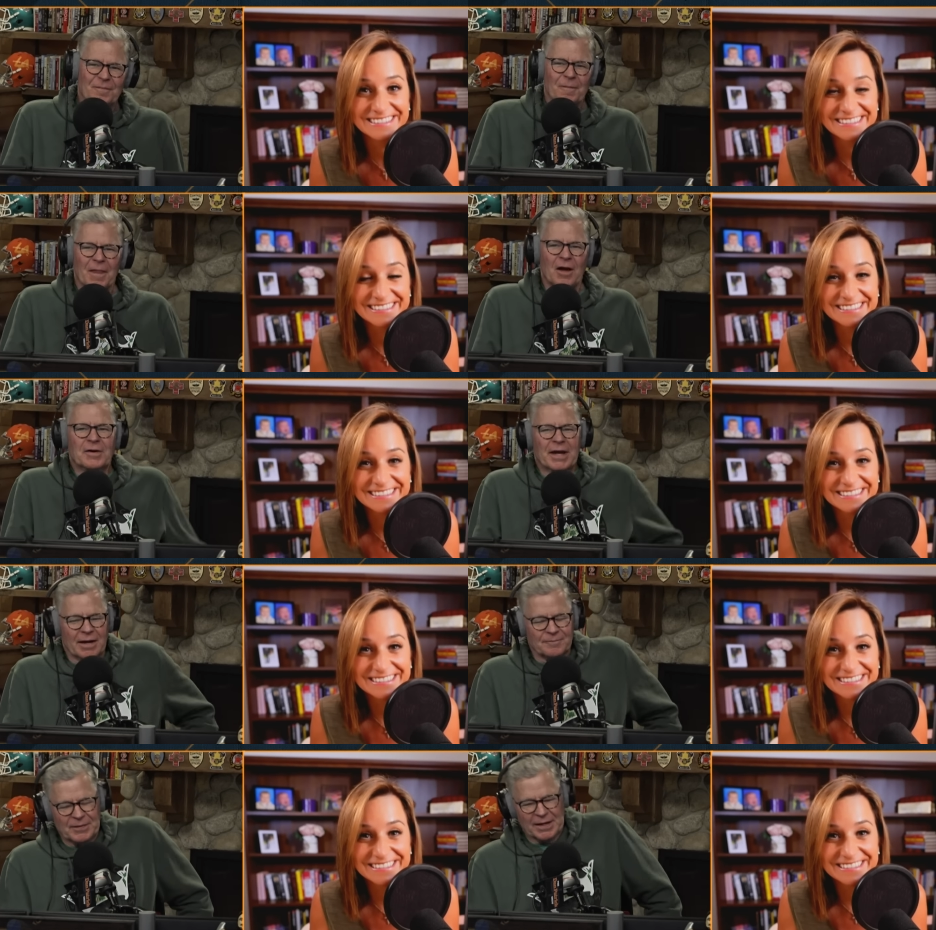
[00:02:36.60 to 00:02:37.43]
Speaker 1: Okay.
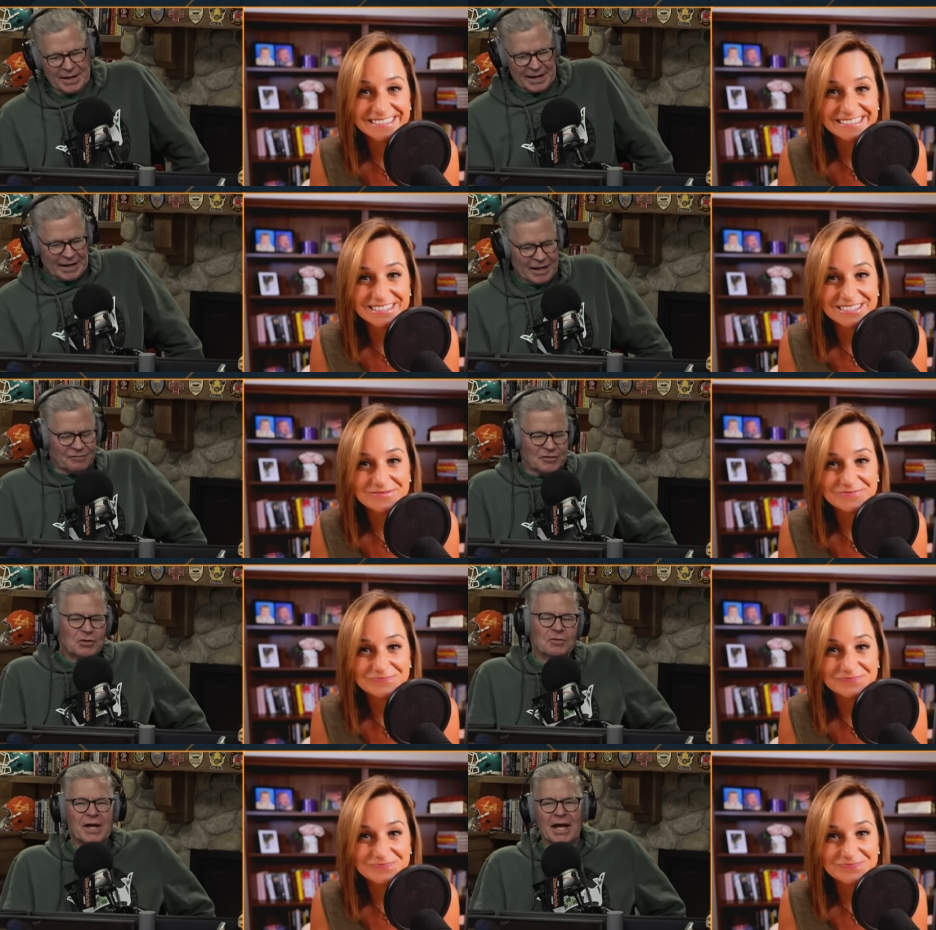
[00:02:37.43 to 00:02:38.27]
If you
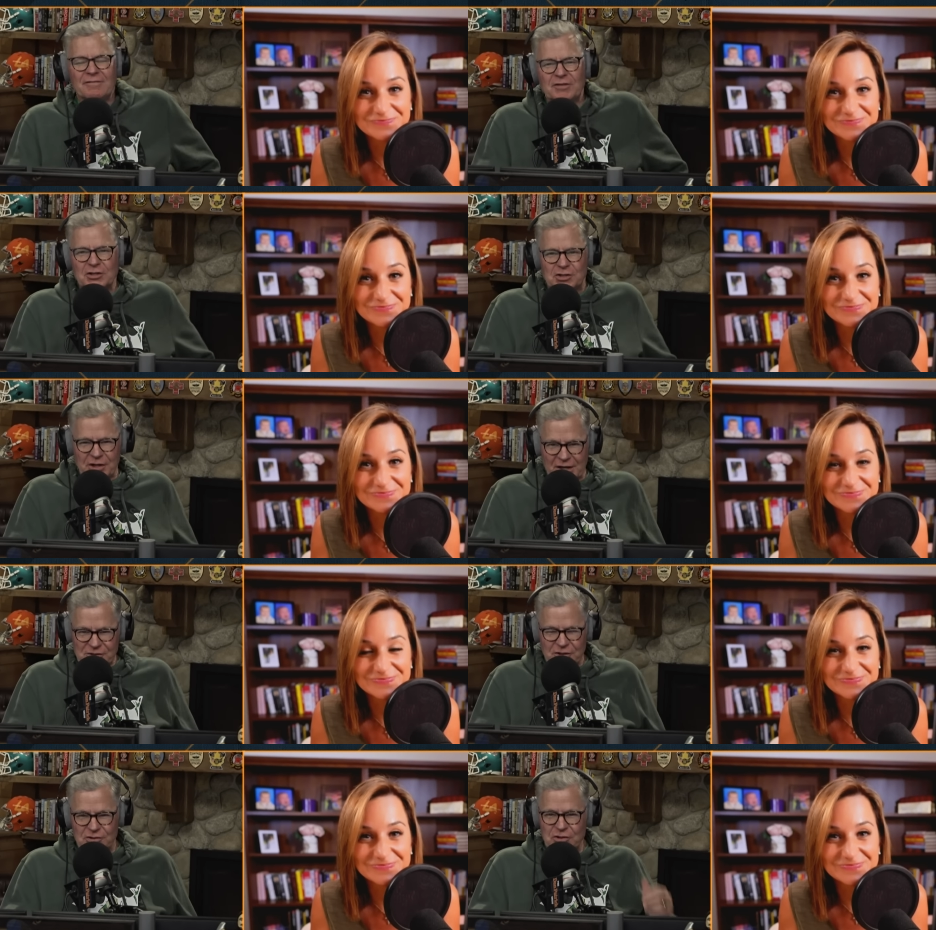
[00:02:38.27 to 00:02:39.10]
gave the Jets a
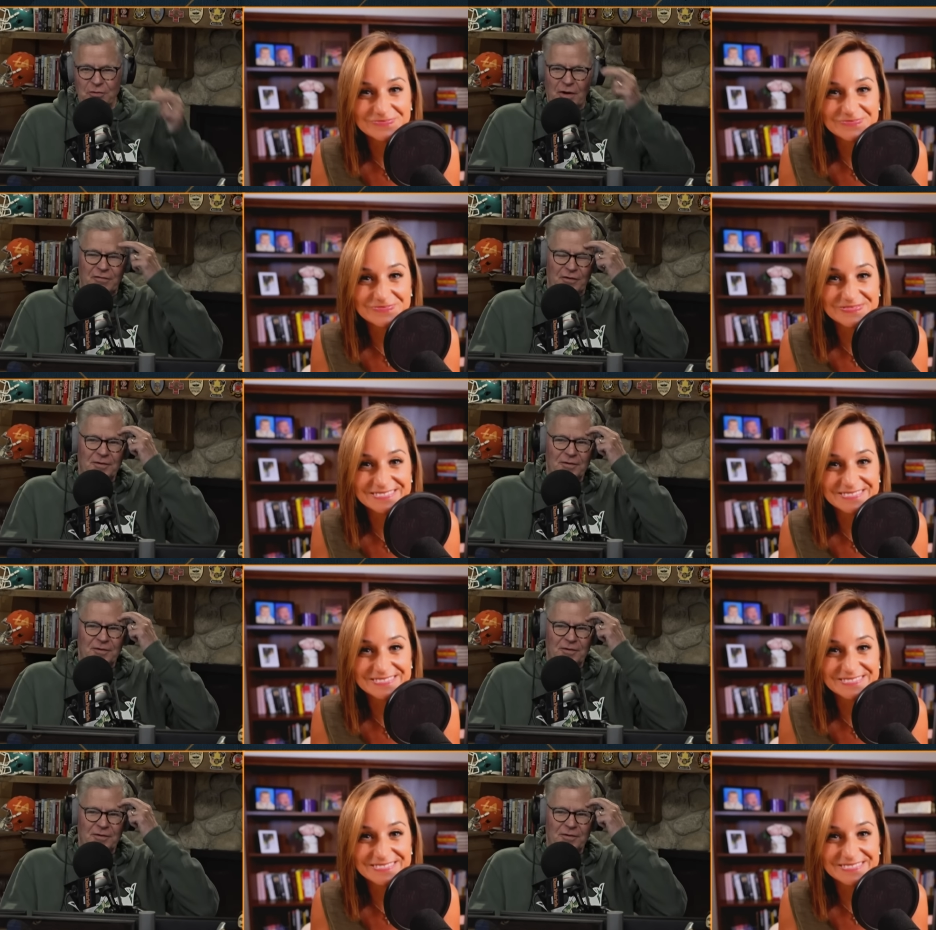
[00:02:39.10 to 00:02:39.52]
do over,